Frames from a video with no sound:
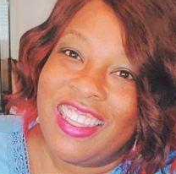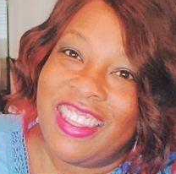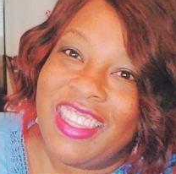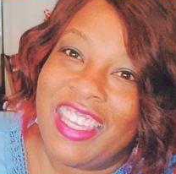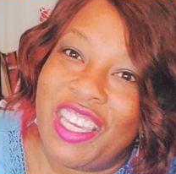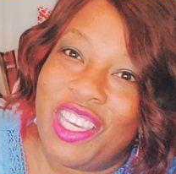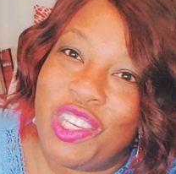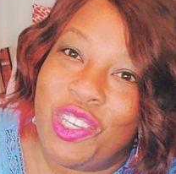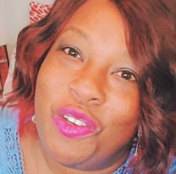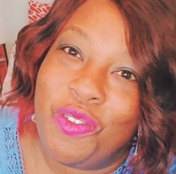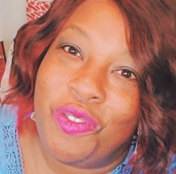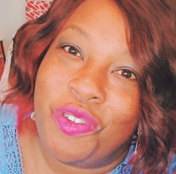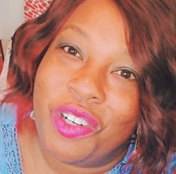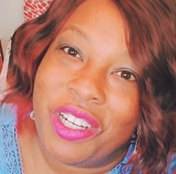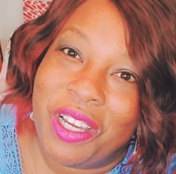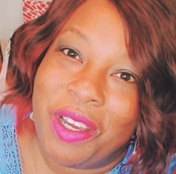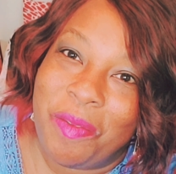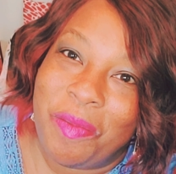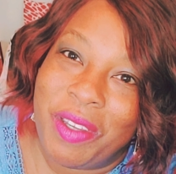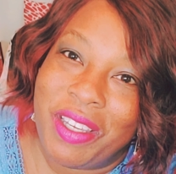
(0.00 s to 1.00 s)
Thank you for
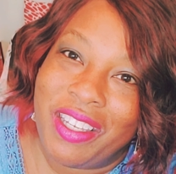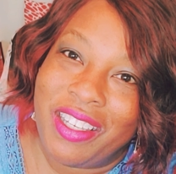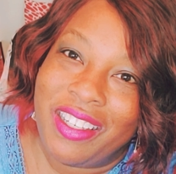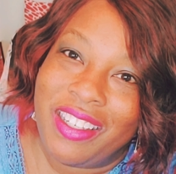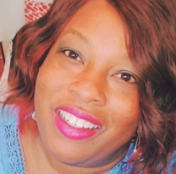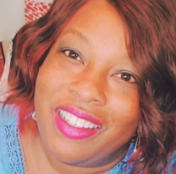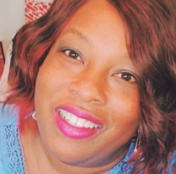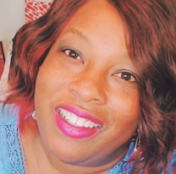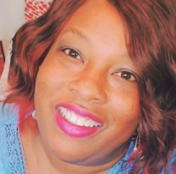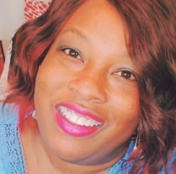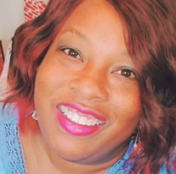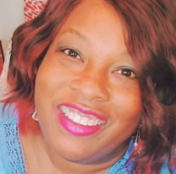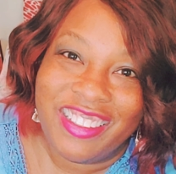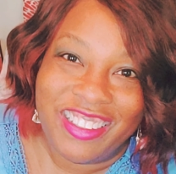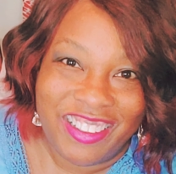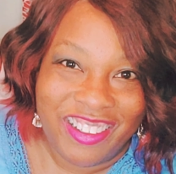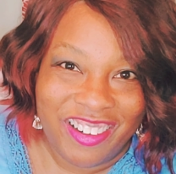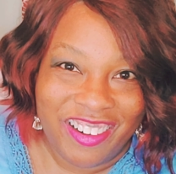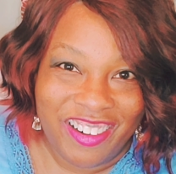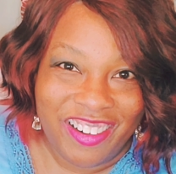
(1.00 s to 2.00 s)
coming
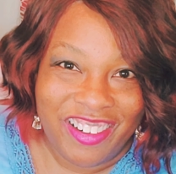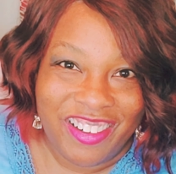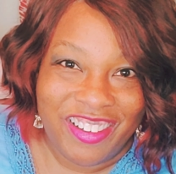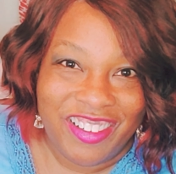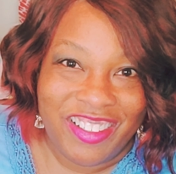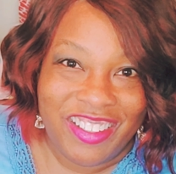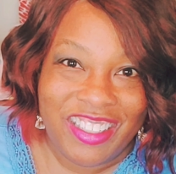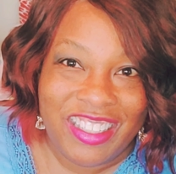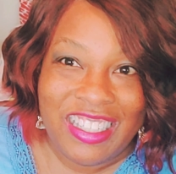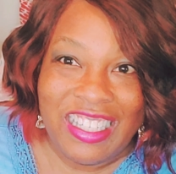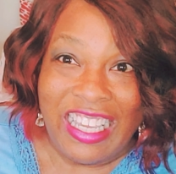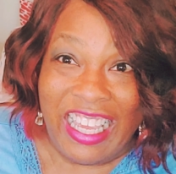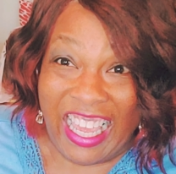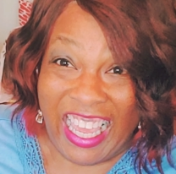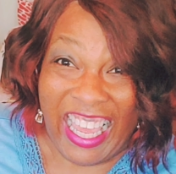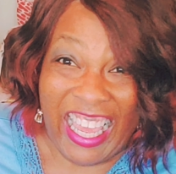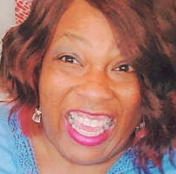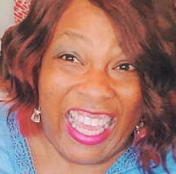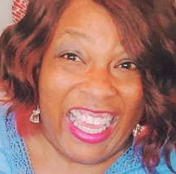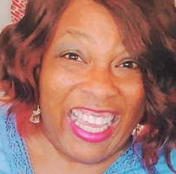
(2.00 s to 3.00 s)
to Carter's
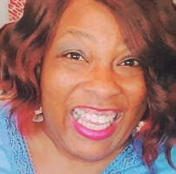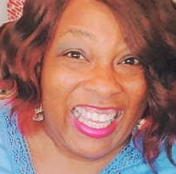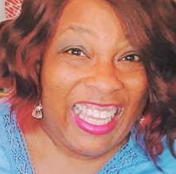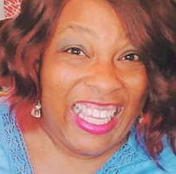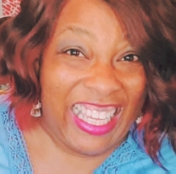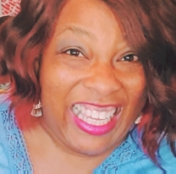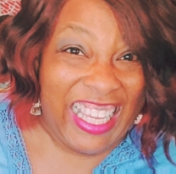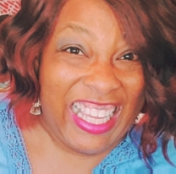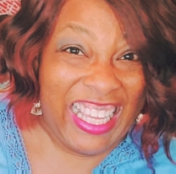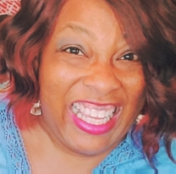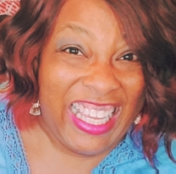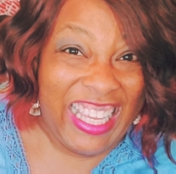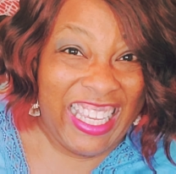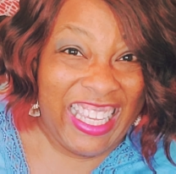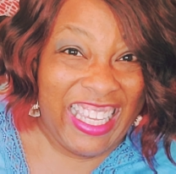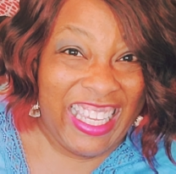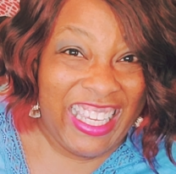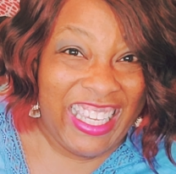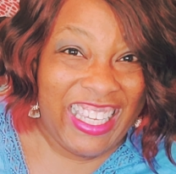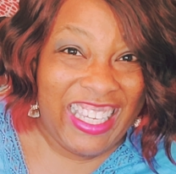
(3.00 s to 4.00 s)

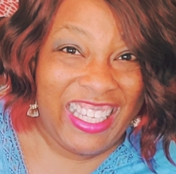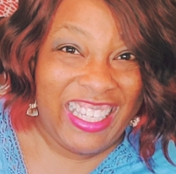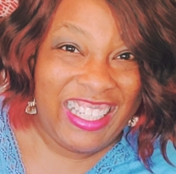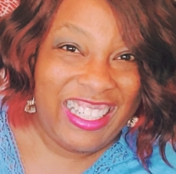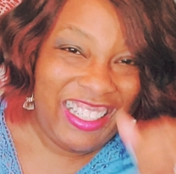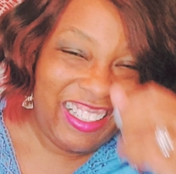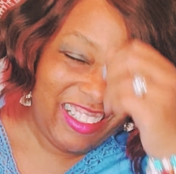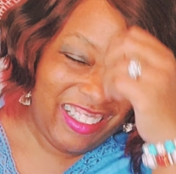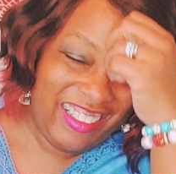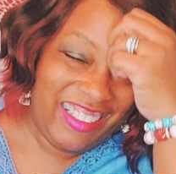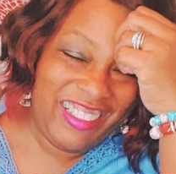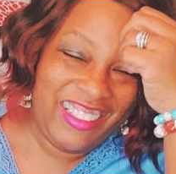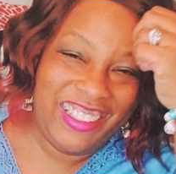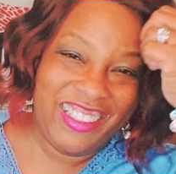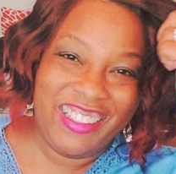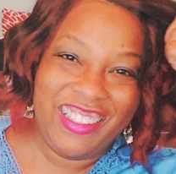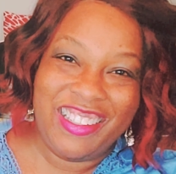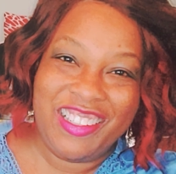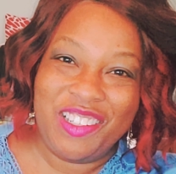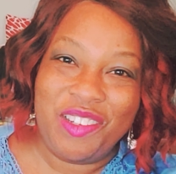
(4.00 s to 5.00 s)
Eat.
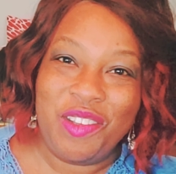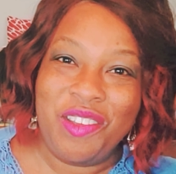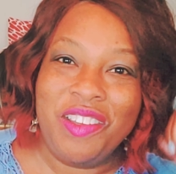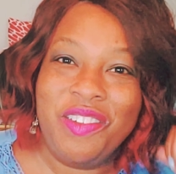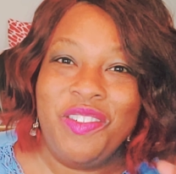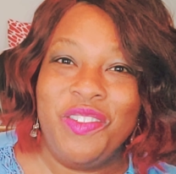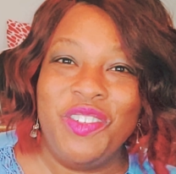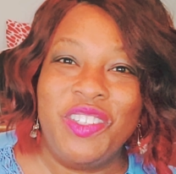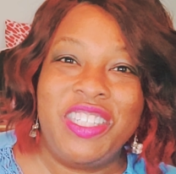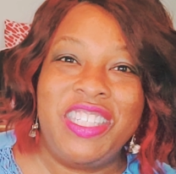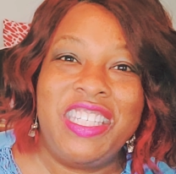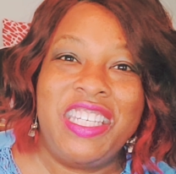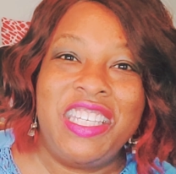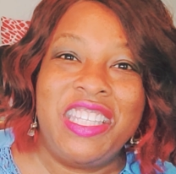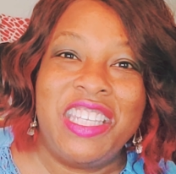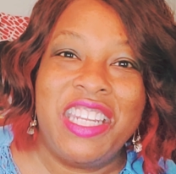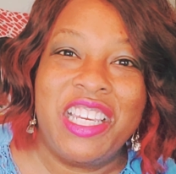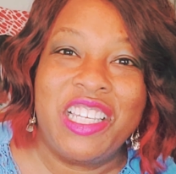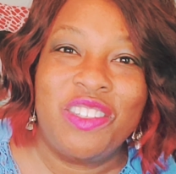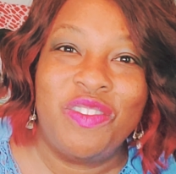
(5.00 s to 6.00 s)
We'll see you
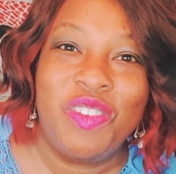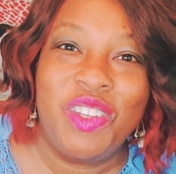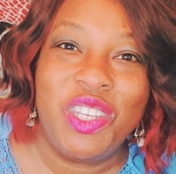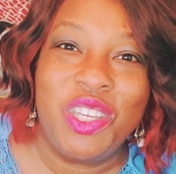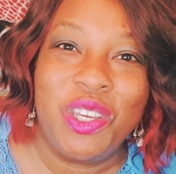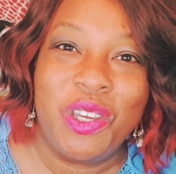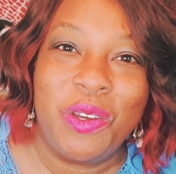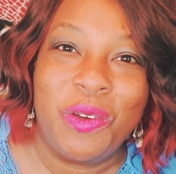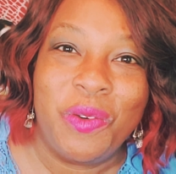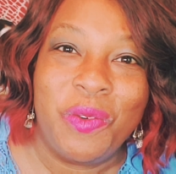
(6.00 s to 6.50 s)
in the next video.